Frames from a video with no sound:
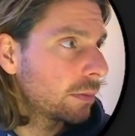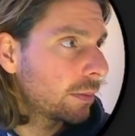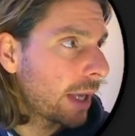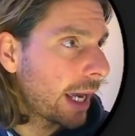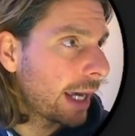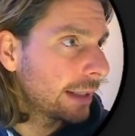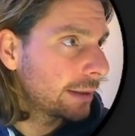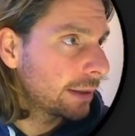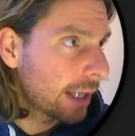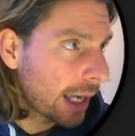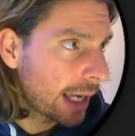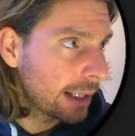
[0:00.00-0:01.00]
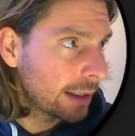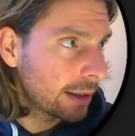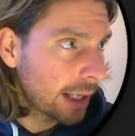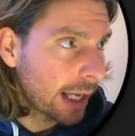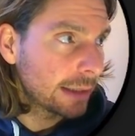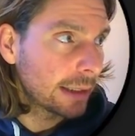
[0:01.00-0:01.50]
add
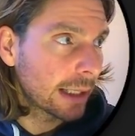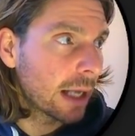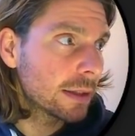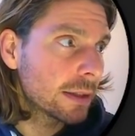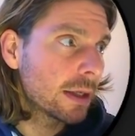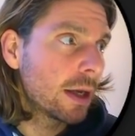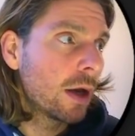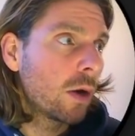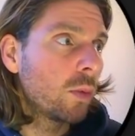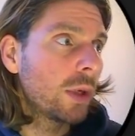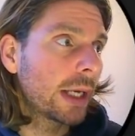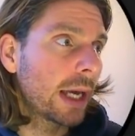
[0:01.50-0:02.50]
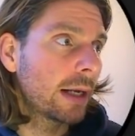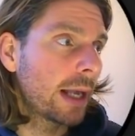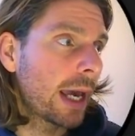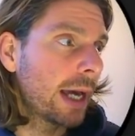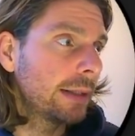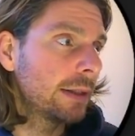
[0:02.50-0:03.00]
anything else, we can
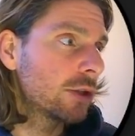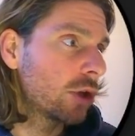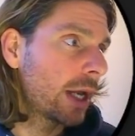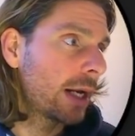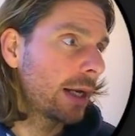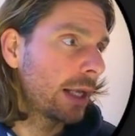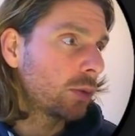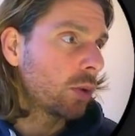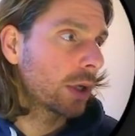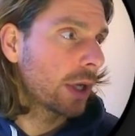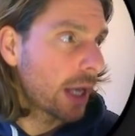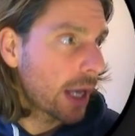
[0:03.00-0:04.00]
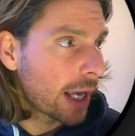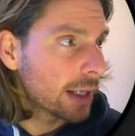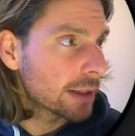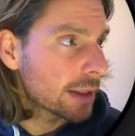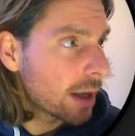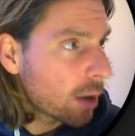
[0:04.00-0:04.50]
add the Solana network
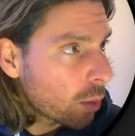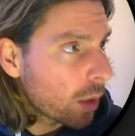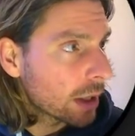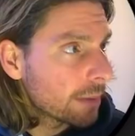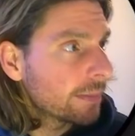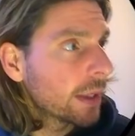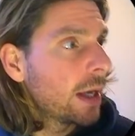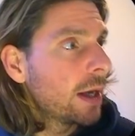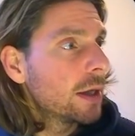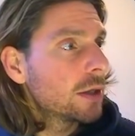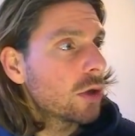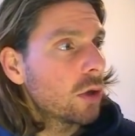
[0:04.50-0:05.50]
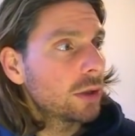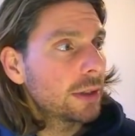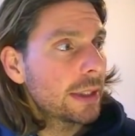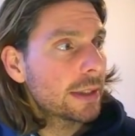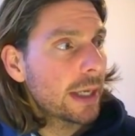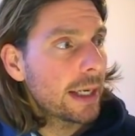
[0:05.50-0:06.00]
as well. So
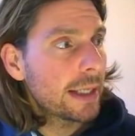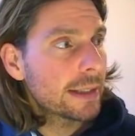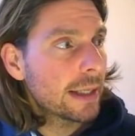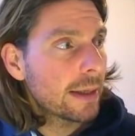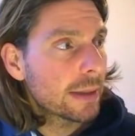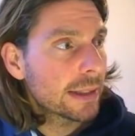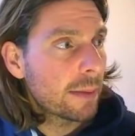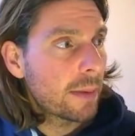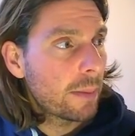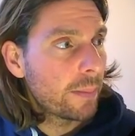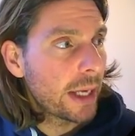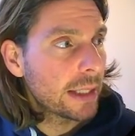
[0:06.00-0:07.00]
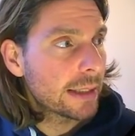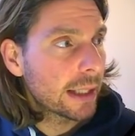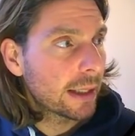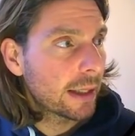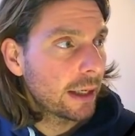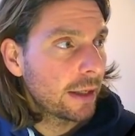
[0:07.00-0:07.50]
this is some
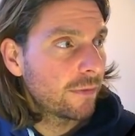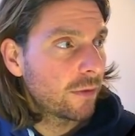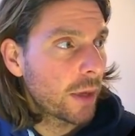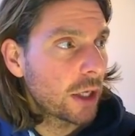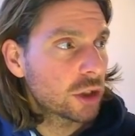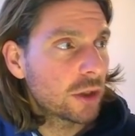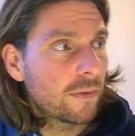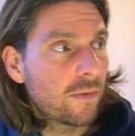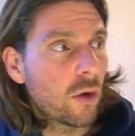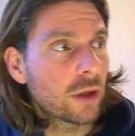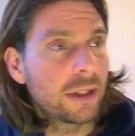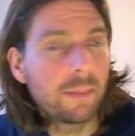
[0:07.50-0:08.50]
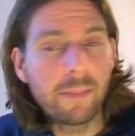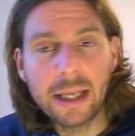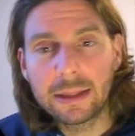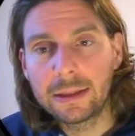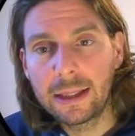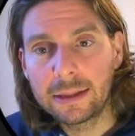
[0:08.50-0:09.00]
basic information for the
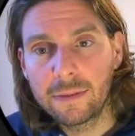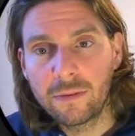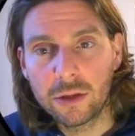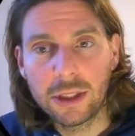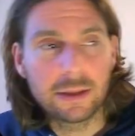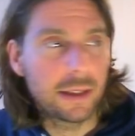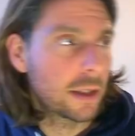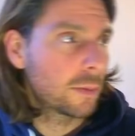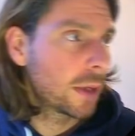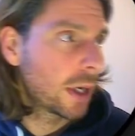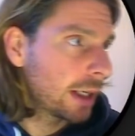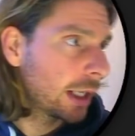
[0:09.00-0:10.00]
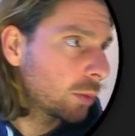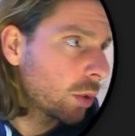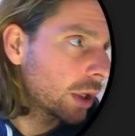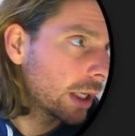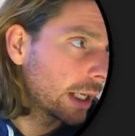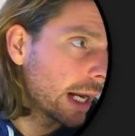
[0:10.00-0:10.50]
metadata for the Ethereum
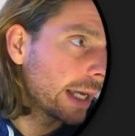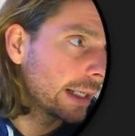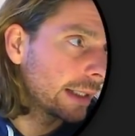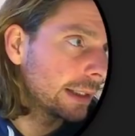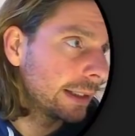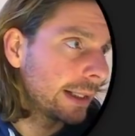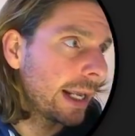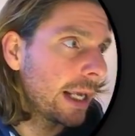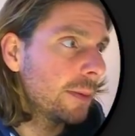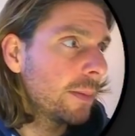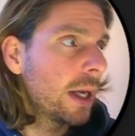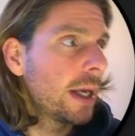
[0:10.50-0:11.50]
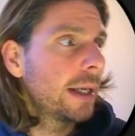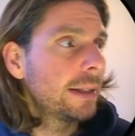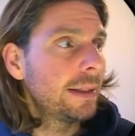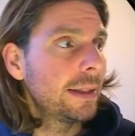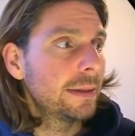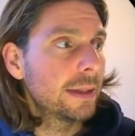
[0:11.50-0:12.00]
network, like the name,
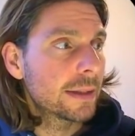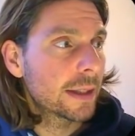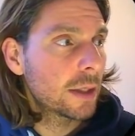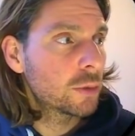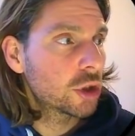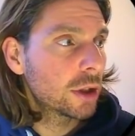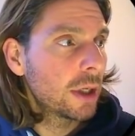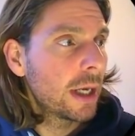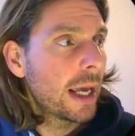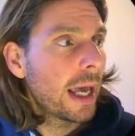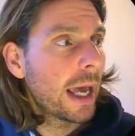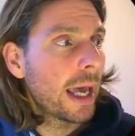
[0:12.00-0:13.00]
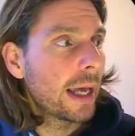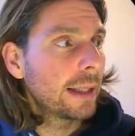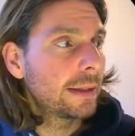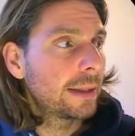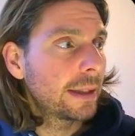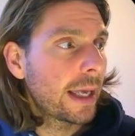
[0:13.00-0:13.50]
the description,
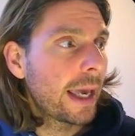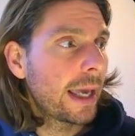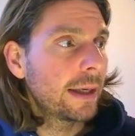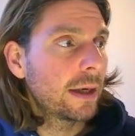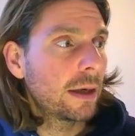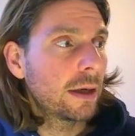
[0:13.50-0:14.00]
and a